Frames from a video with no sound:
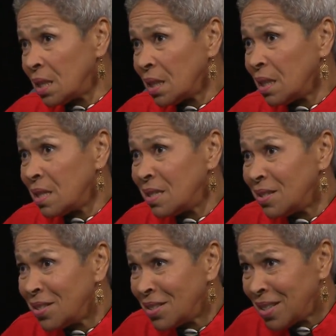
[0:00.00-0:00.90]
that yeah. the
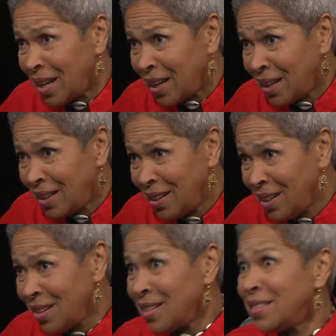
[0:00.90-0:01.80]
dozens are yeah. dead.
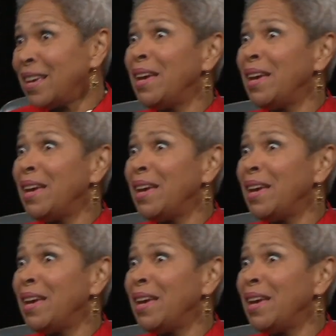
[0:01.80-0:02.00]
Because yeah.